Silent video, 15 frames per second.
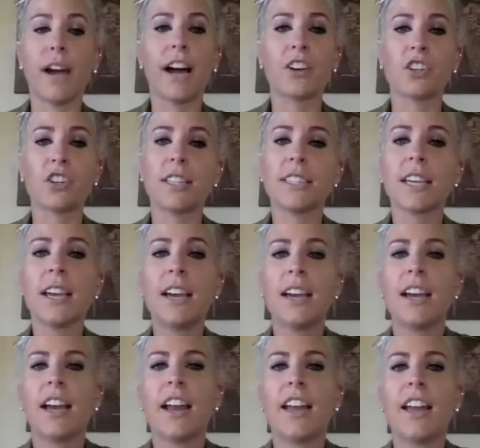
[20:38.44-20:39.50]
reactions.
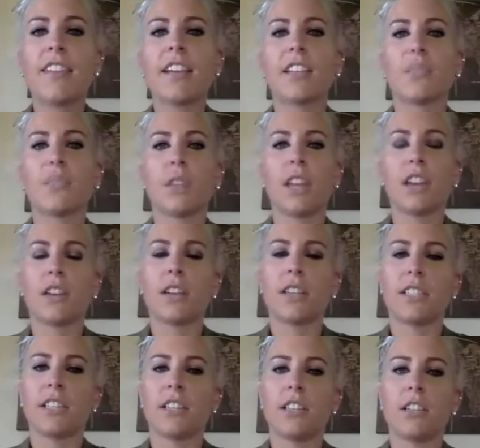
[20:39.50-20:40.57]
And I think that's really
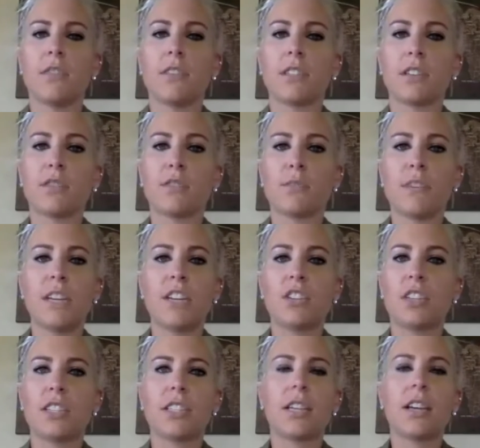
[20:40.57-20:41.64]
interesting to do. And so for me, it's
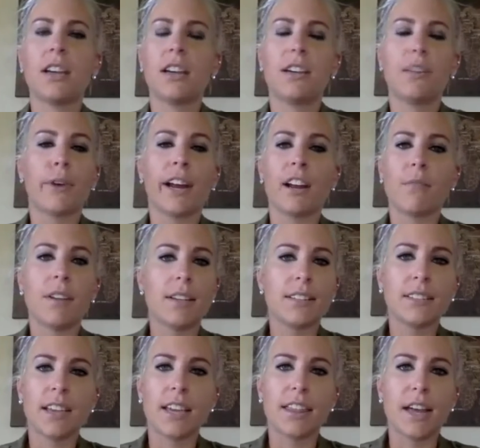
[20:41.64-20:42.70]
just
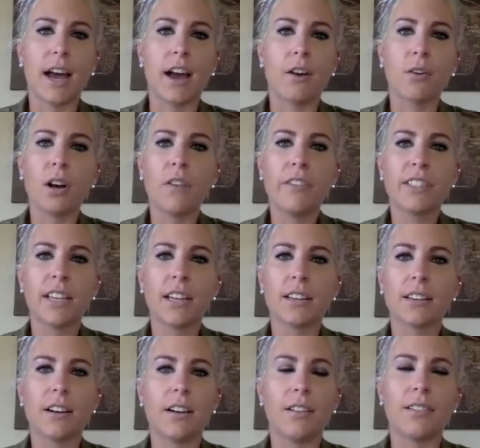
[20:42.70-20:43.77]
randomness like that. Or all of a
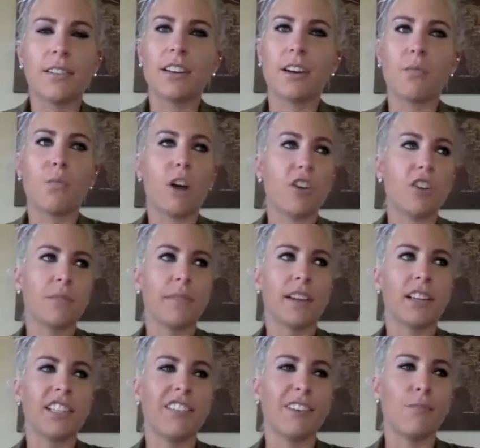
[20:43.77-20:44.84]
sudden I'll, watch something
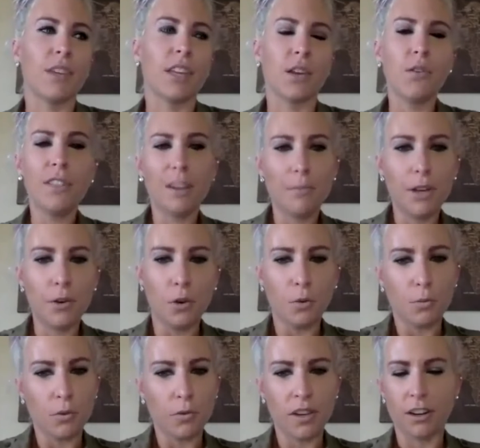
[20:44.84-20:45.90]
on TV and be like, ooh, that'd be a cool
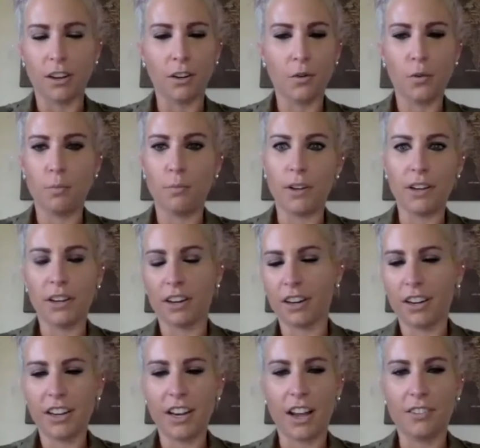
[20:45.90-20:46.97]
movie or a cool book, or,
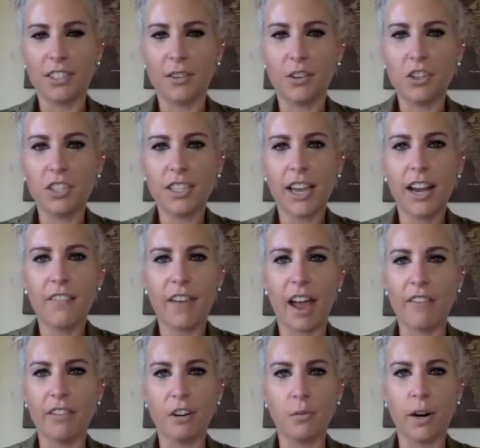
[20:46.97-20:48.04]
so it's just kind of
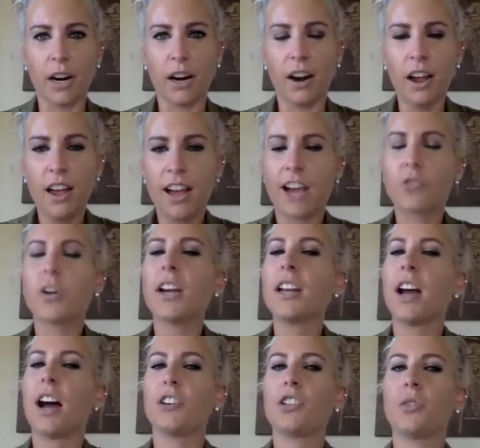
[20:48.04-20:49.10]
everywhere. I try
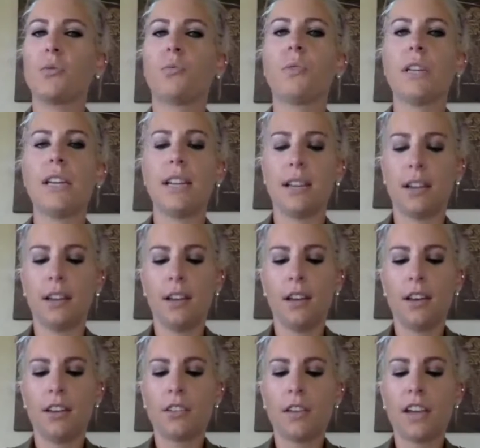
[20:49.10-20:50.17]
not to read.
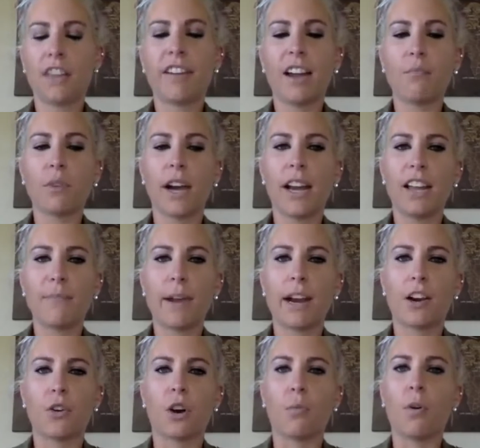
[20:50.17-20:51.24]
So like if I'm writing
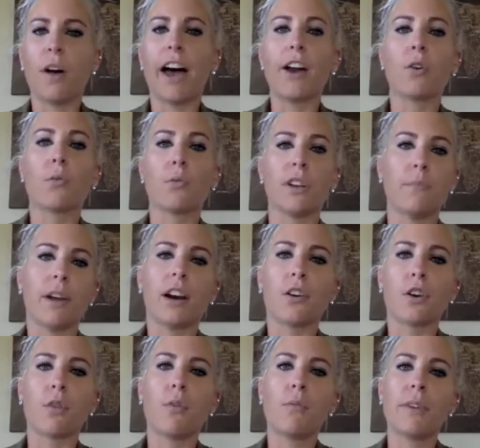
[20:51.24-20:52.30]
paranormal, I don't read
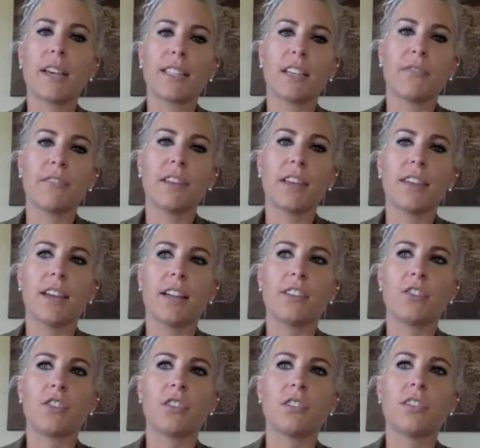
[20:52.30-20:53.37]
paranormal, because I feel like
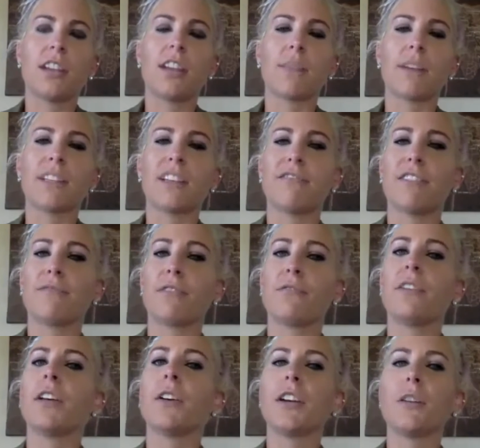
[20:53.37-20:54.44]
that's just setting myself up for
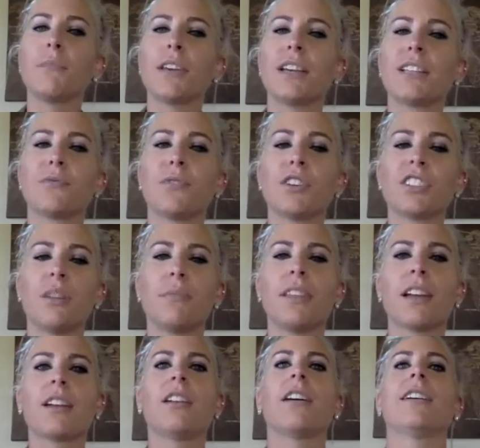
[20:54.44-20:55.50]
failure, because first I'll be
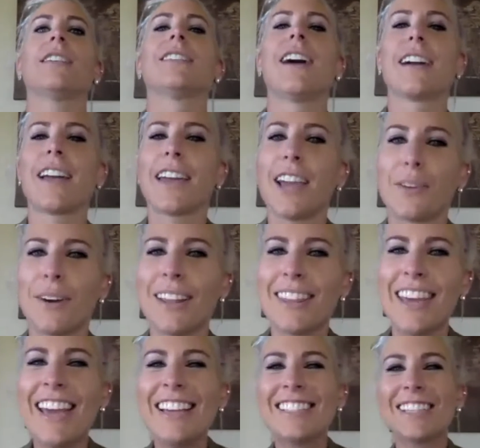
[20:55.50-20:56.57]
like, oh, I suck, I can't write
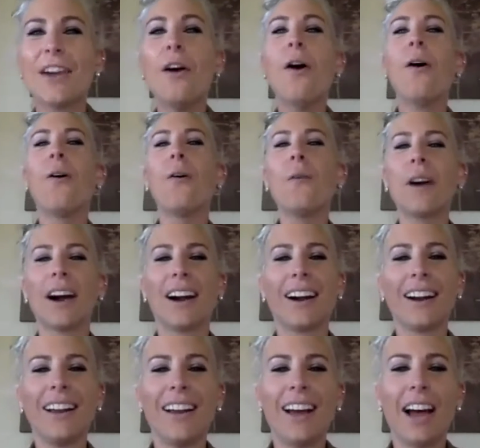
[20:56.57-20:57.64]
this.
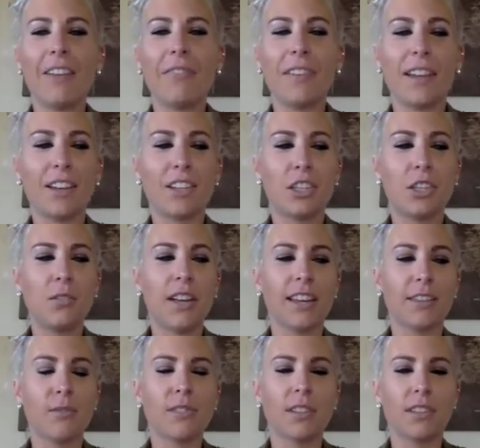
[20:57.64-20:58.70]
Or I feel like too,
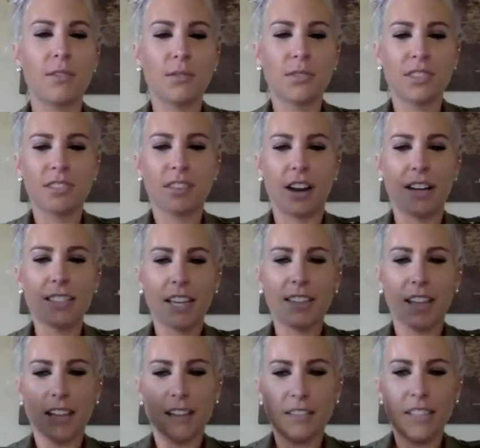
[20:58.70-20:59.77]
like those thoughts
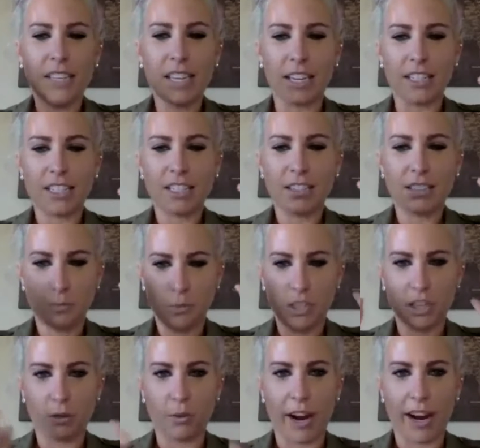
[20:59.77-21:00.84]
can like leak into you
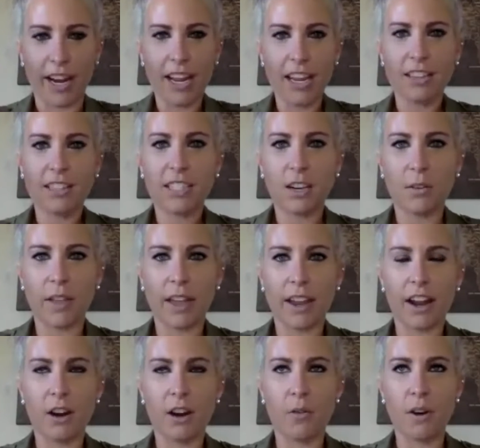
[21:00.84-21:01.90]
when you're writing. And so like
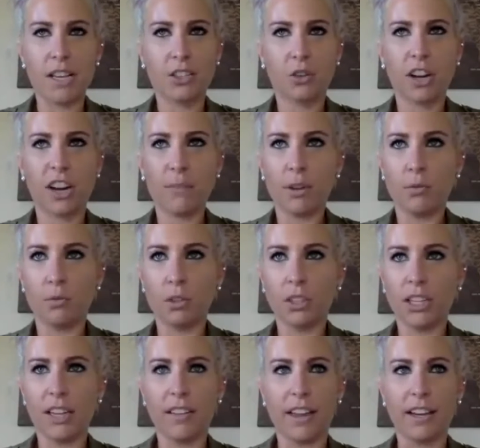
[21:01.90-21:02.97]
I always try to be
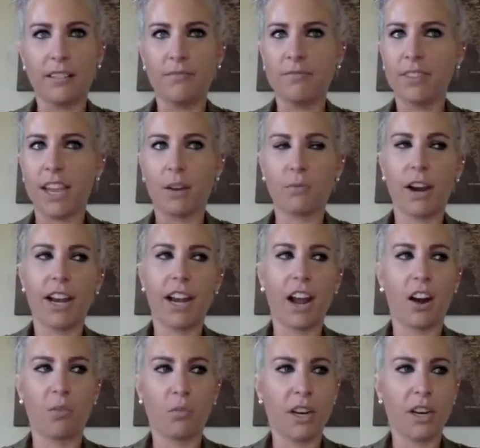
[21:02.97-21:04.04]
really like right
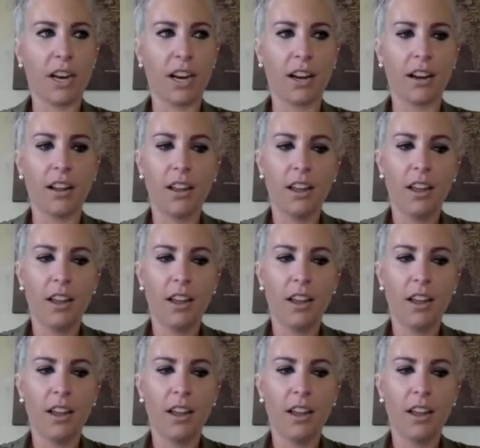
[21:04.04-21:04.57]
now I'm reading